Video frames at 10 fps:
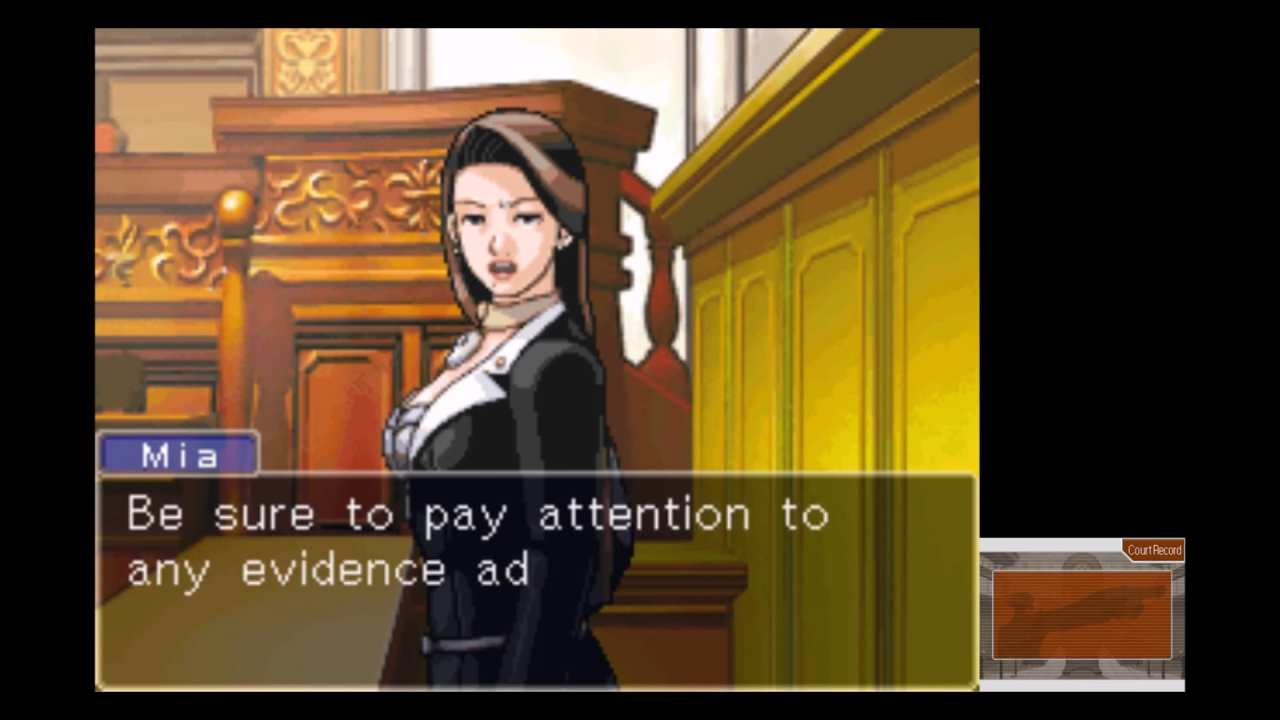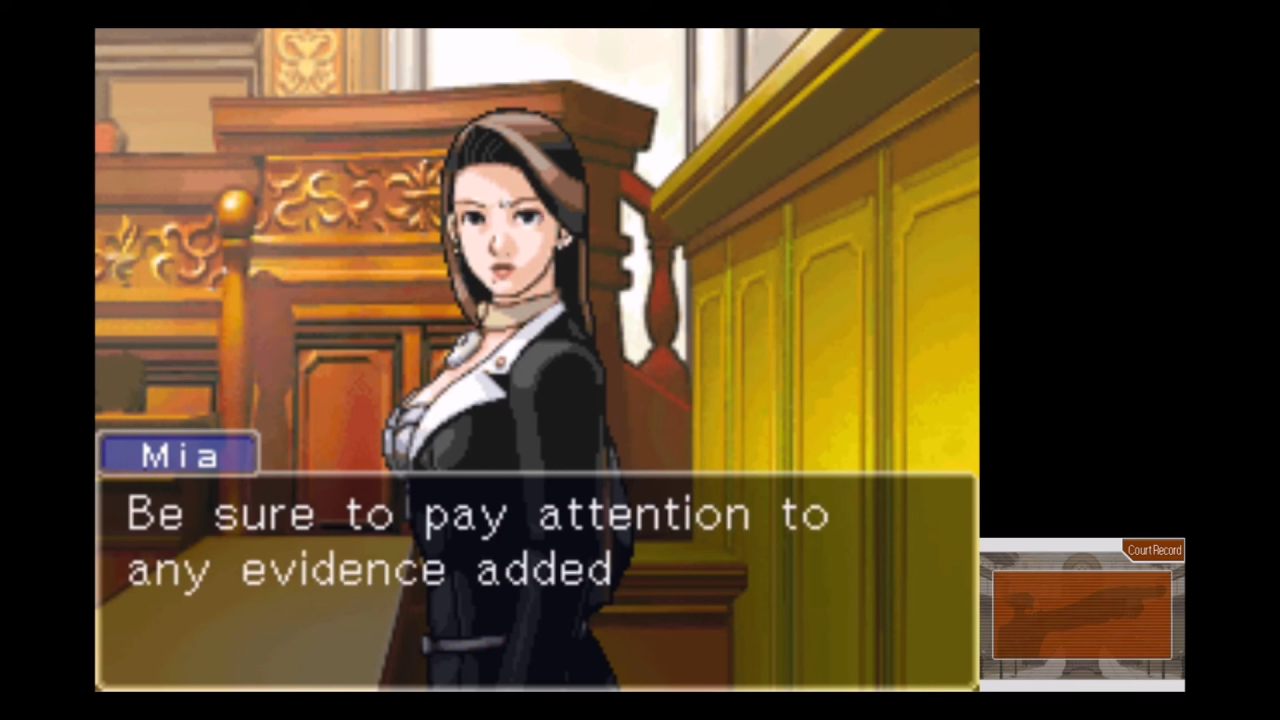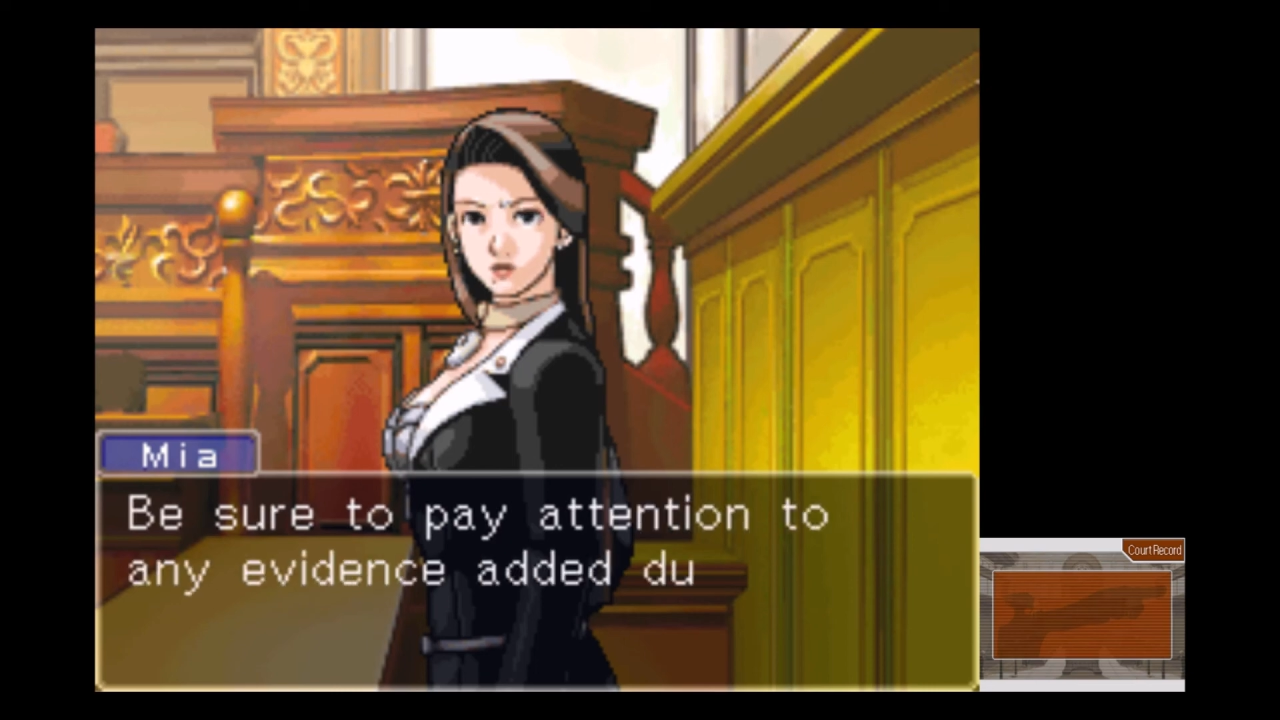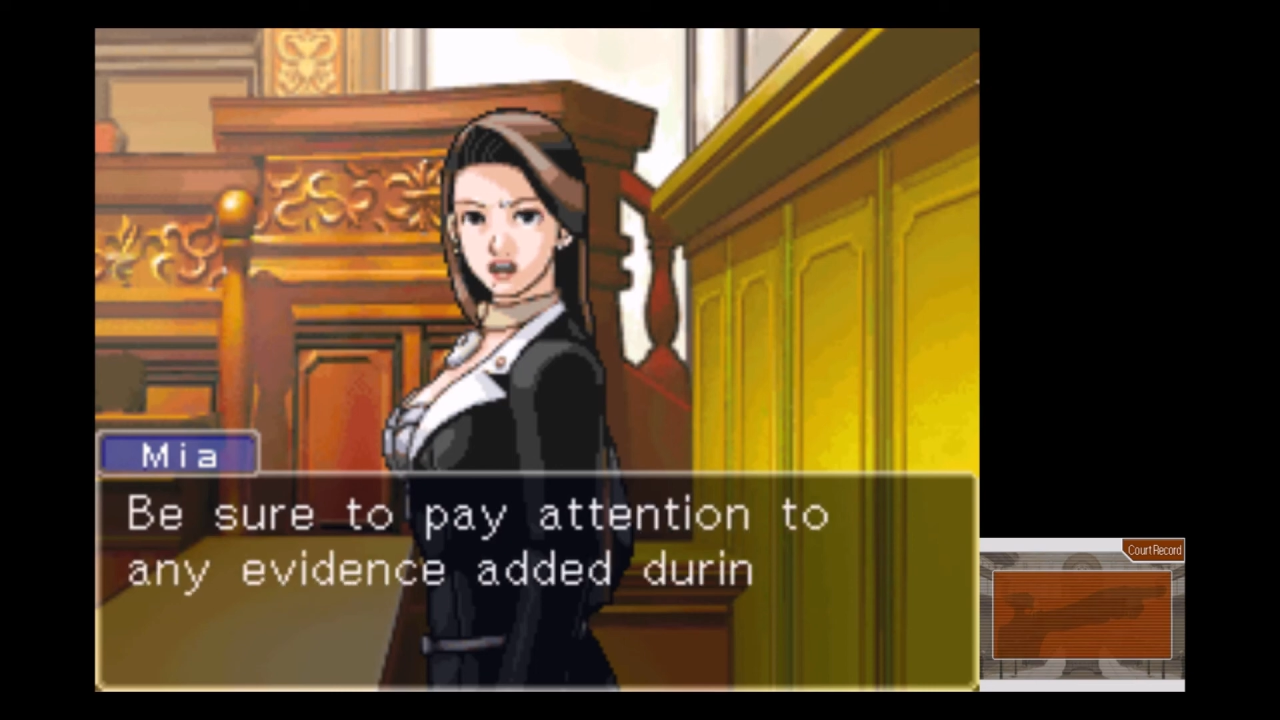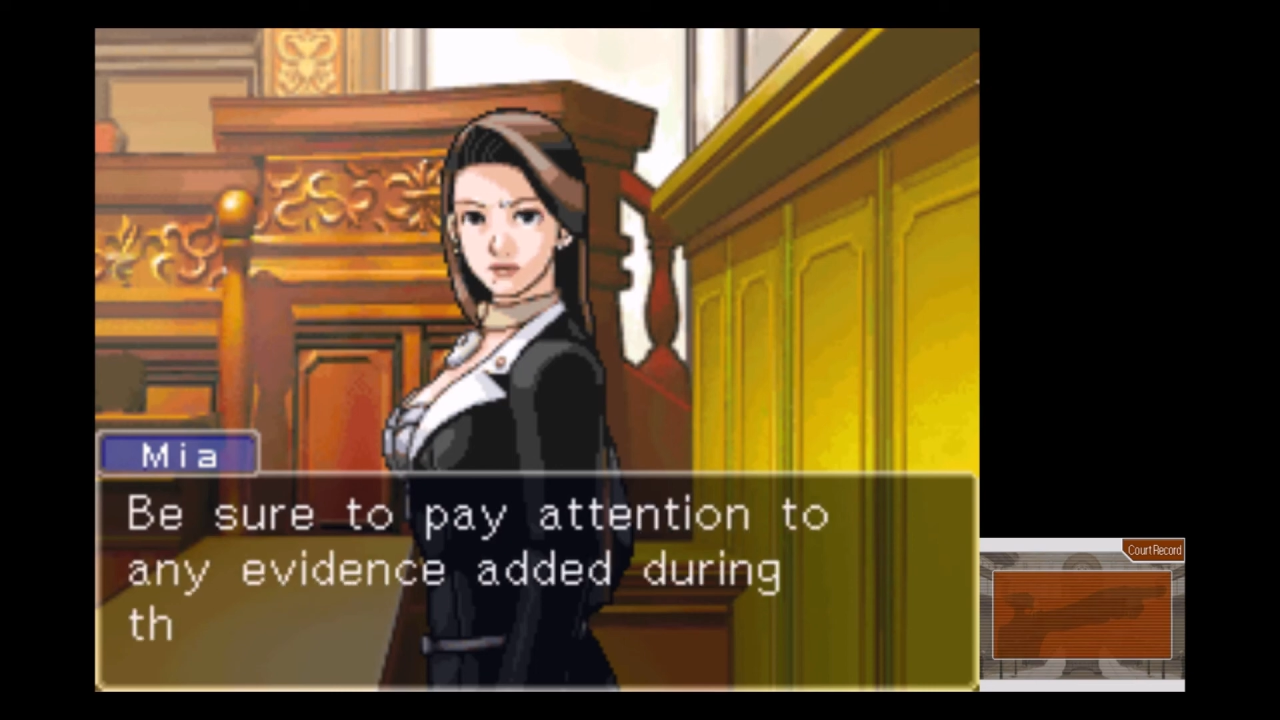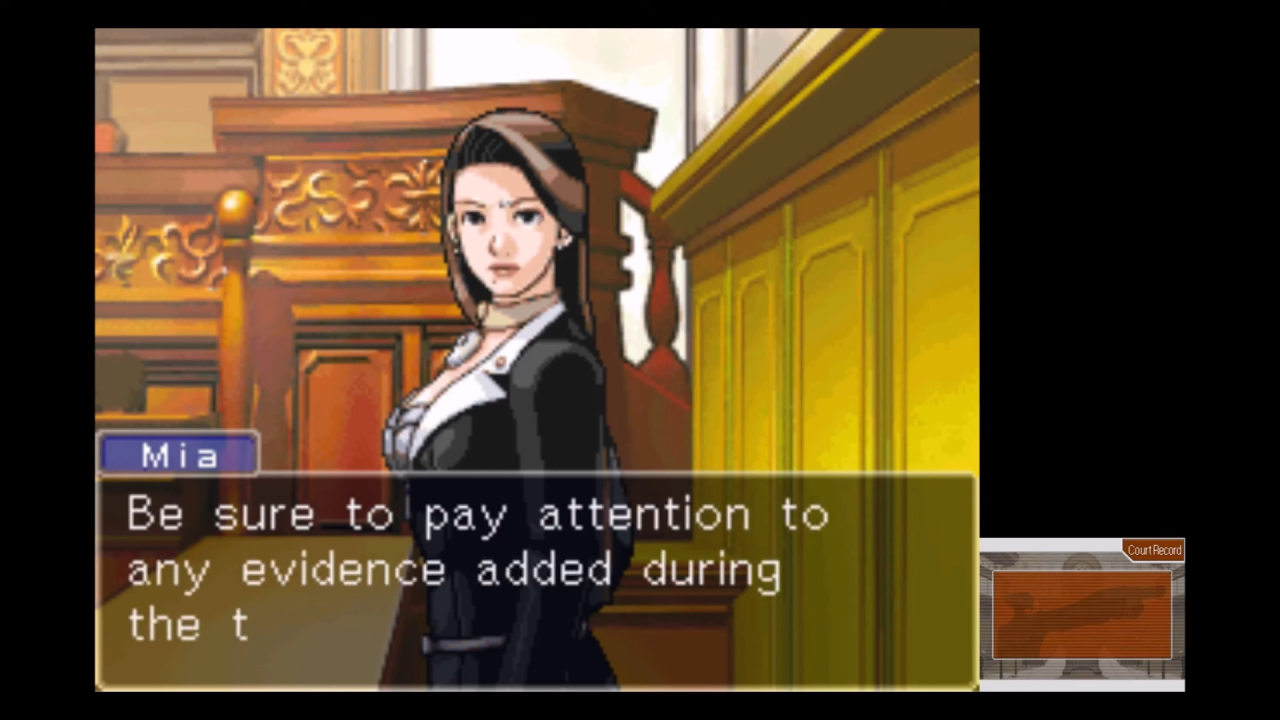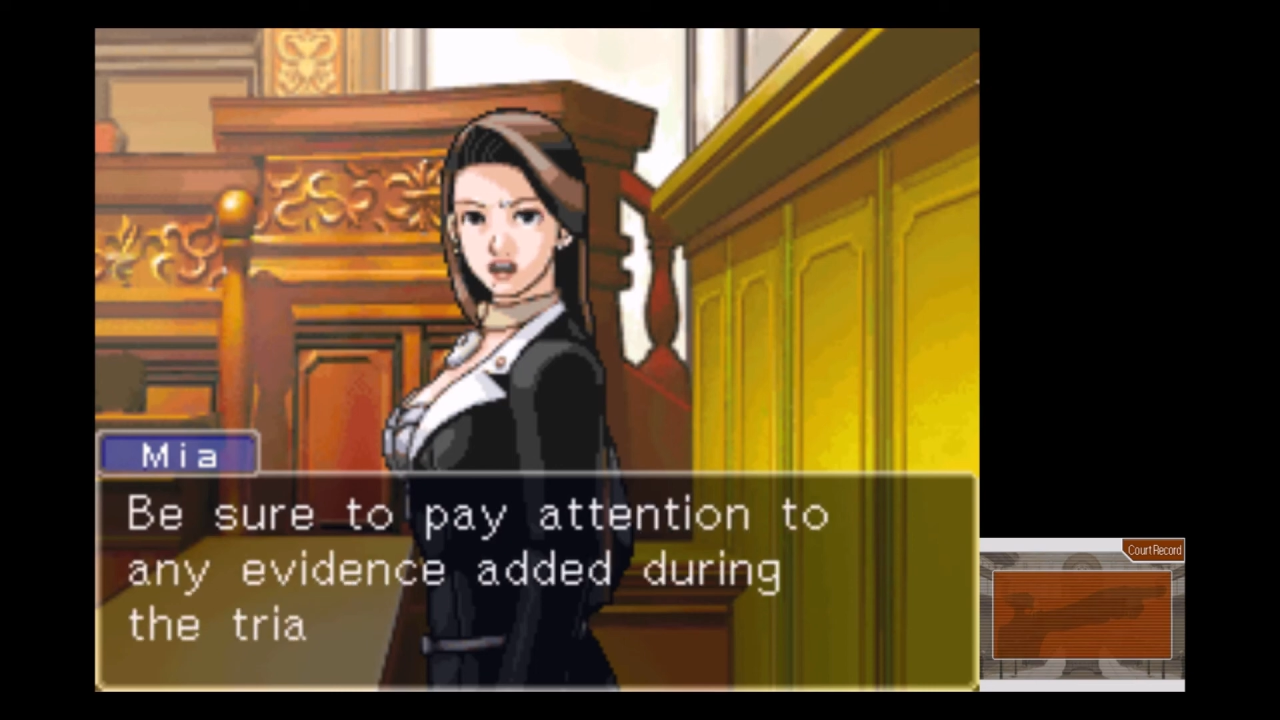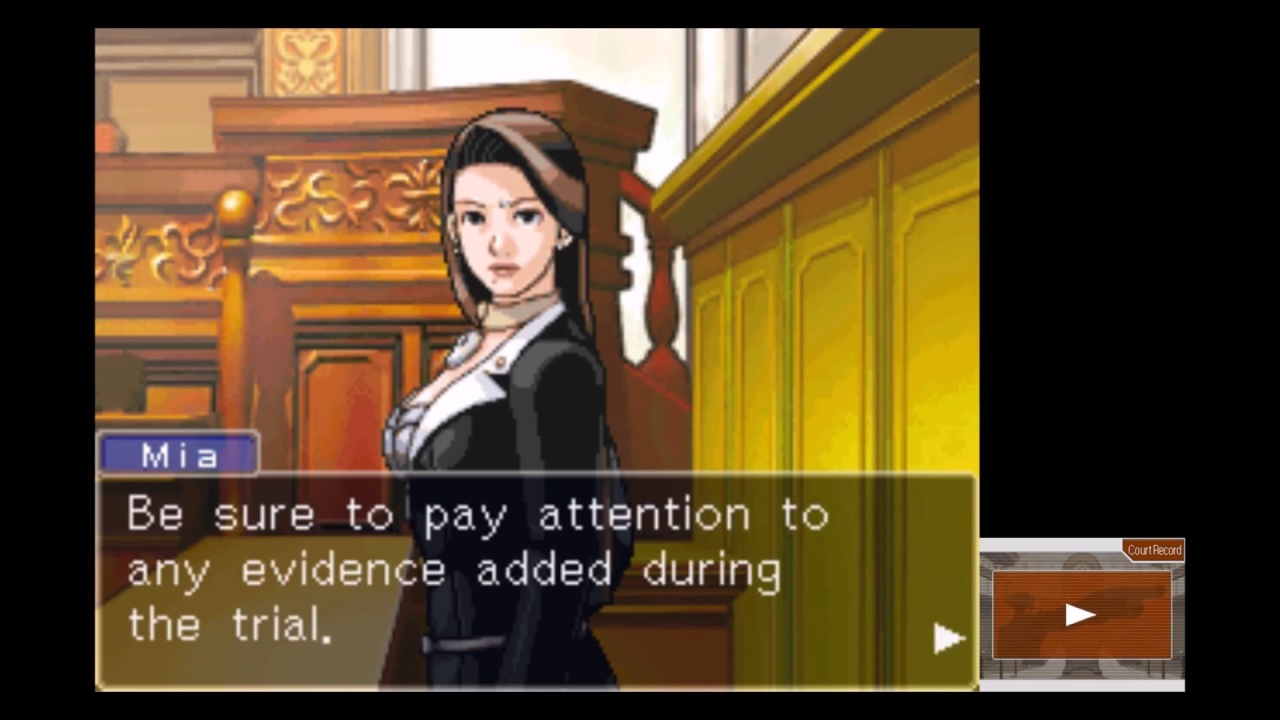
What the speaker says: attention to any